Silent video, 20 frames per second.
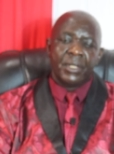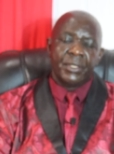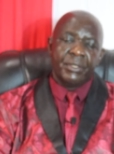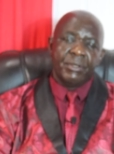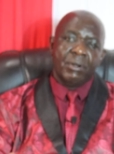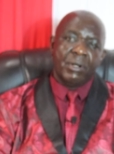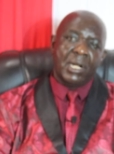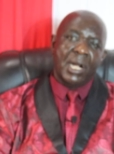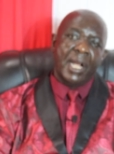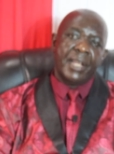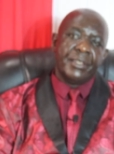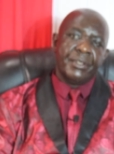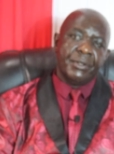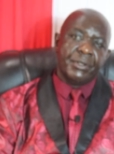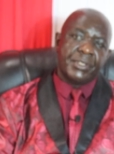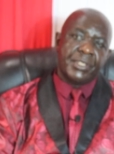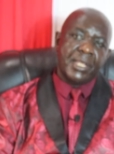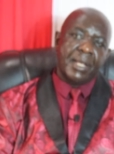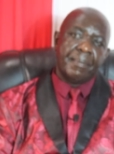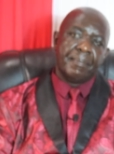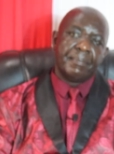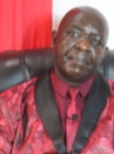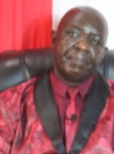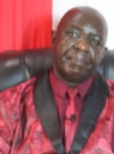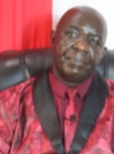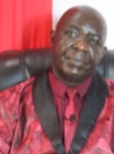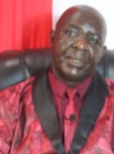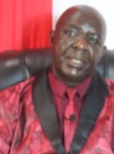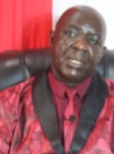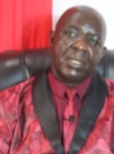You can use them.
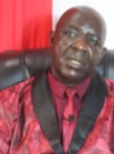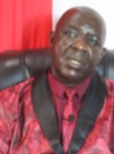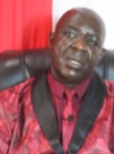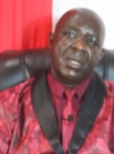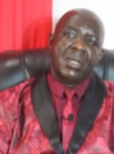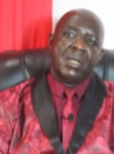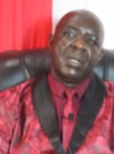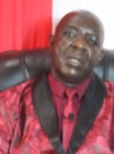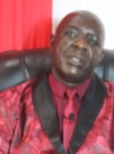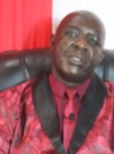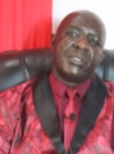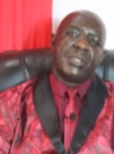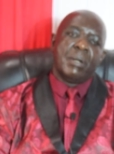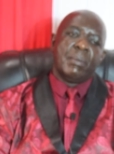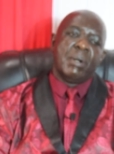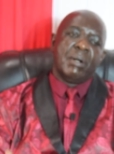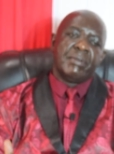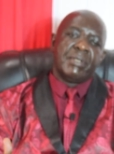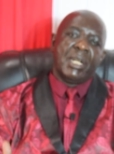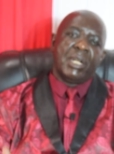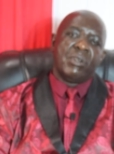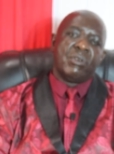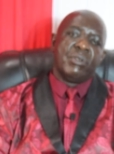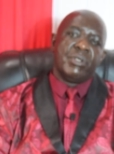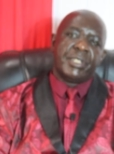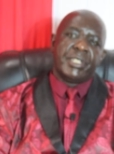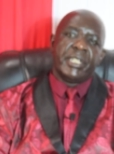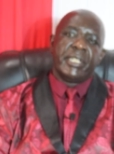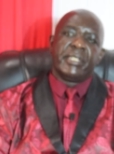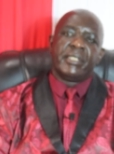Some of the
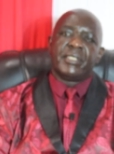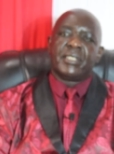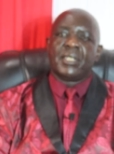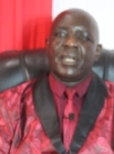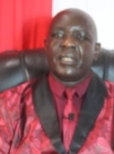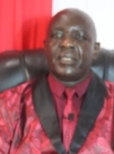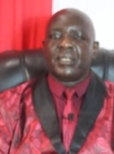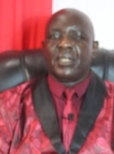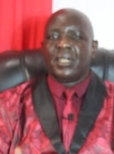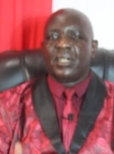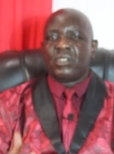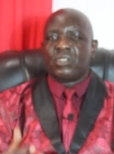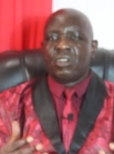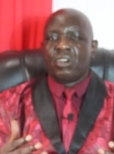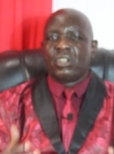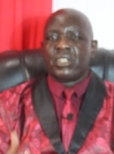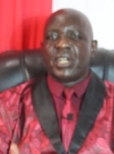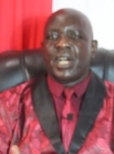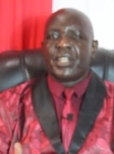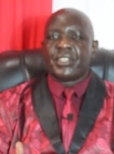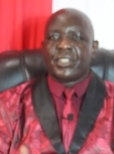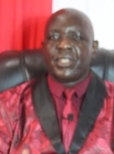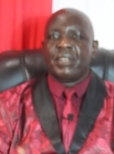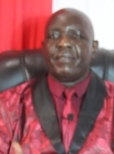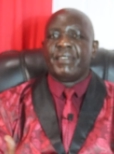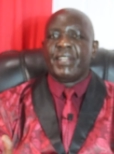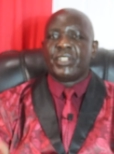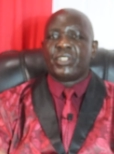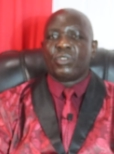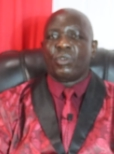good things that God has
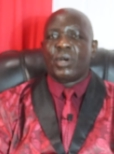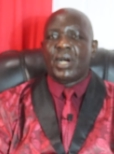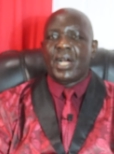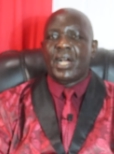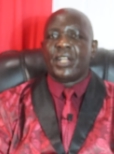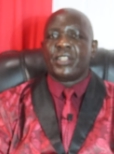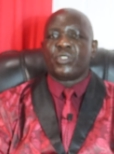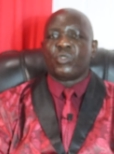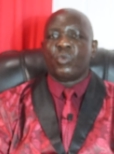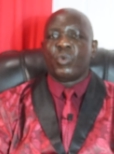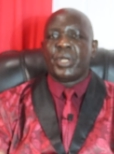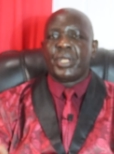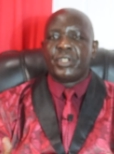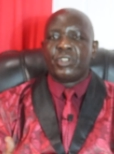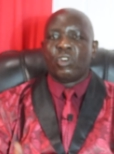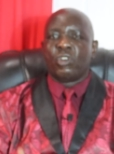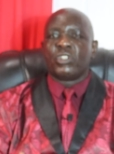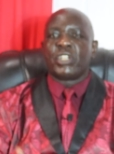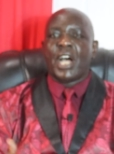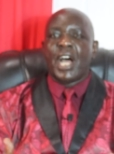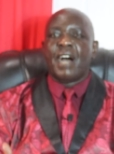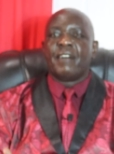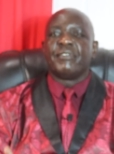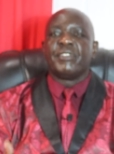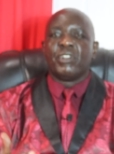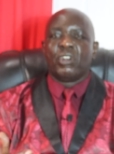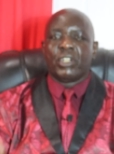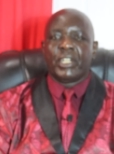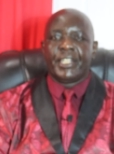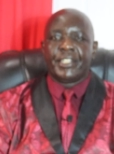given to us, we don't
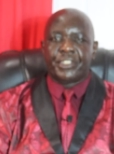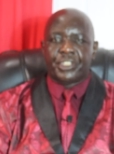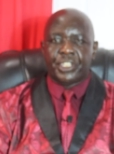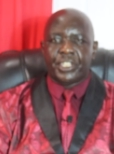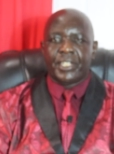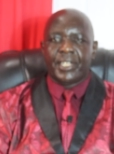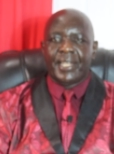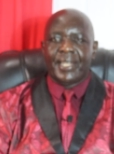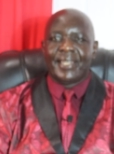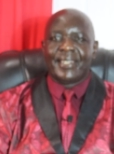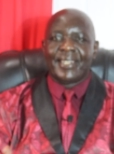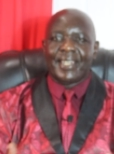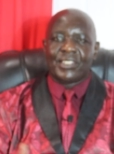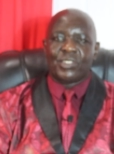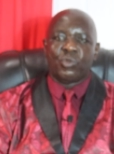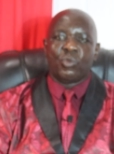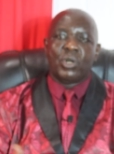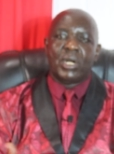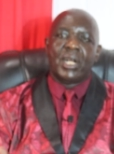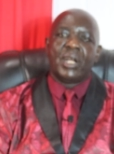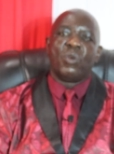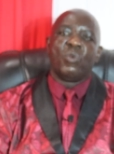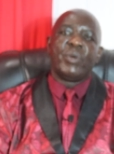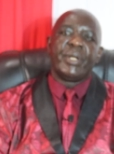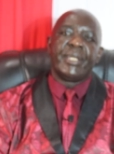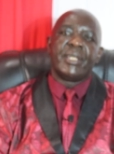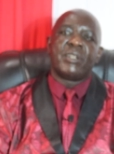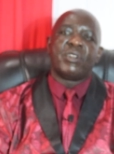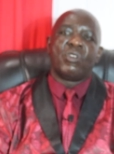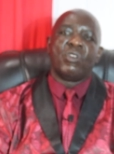have knowledge. And that's why
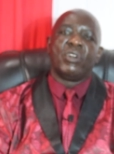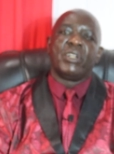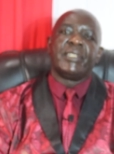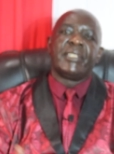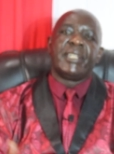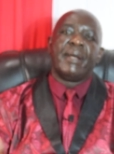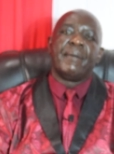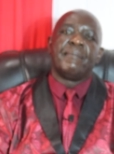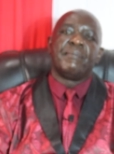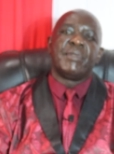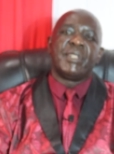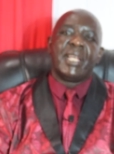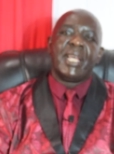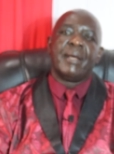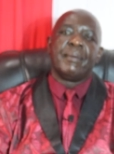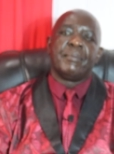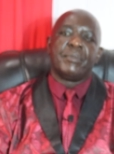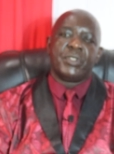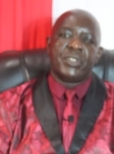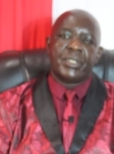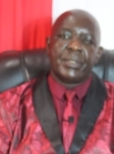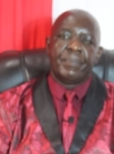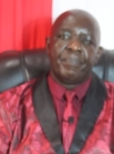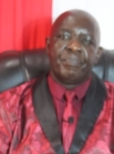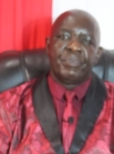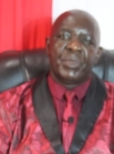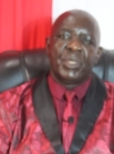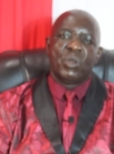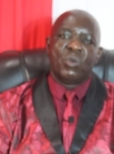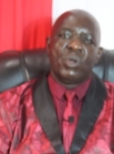we call them names.
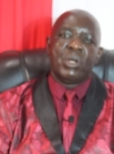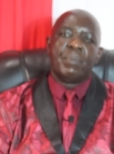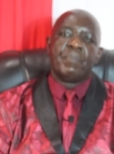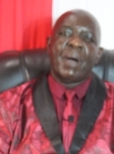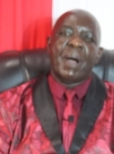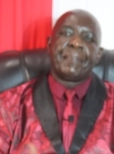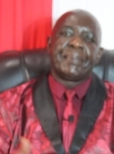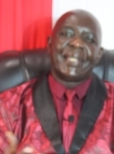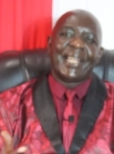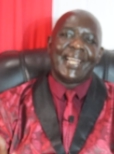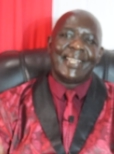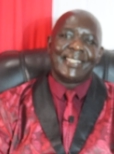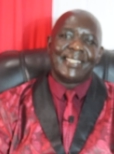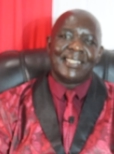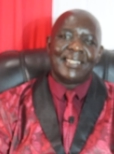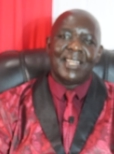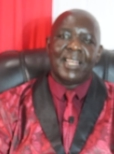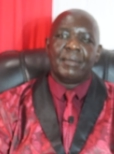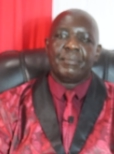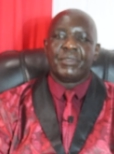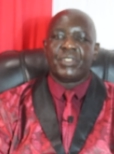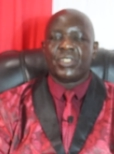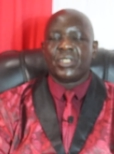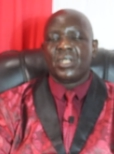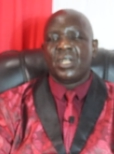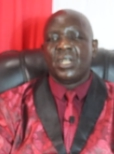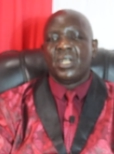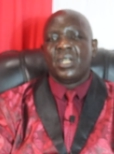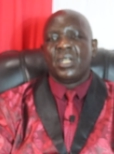We baptize names.